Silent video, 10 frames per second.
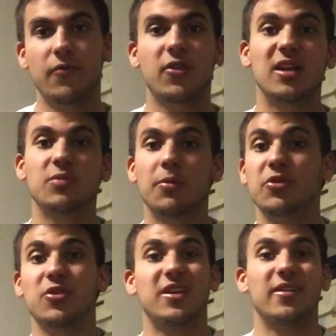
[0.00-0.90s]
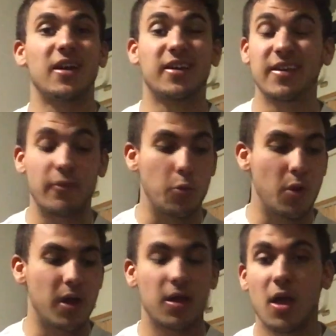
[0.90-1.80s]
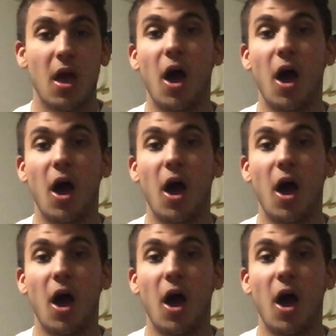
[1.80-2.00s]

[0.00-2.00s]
If you guys want me to get a giveaway,